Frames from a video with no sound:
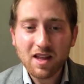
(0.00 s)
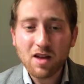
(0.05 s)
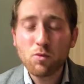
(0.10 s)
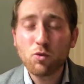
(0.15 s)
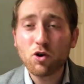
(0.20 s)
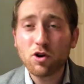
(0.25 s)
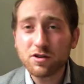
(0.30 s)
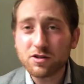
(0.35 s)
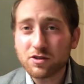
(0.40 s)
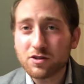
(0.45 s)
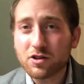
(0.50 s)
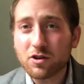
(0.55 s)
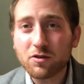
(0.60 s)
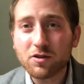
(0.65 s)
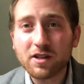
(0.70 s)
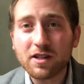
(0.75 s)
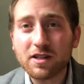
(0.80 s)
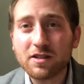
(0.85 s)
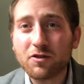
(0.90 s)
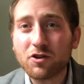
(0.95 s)
We're also
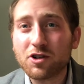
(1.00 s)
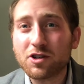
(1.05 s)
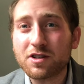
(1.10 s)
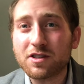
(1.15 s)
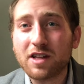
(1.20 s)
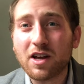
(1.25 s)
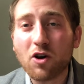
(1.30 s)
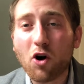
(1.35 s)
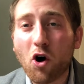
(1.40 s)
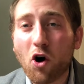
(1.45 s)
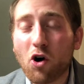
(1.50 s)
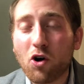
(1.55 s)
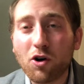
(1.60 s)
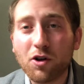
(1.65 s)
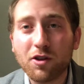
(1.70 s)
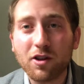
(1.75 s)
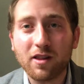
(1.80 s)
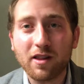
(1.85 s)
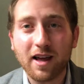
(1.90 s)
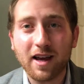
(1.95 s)
told in these verses that
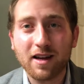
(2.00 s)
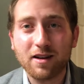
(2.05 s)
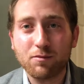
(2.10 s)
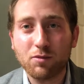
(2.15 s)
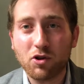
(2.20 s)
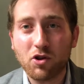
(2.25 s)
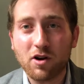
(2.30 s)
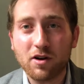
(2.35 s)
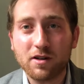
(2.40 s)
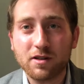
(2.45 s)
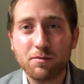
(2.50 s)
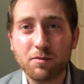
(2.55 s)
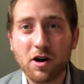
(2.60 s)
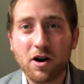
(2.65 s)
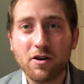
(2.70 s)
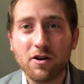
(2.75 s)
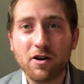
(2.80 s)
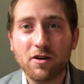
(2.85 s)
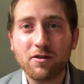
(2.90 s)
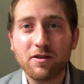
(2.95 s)
all the land belonged to
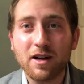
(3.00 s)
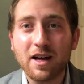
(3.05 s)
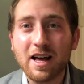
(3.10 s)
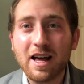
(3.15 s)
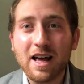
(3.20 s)
Paro.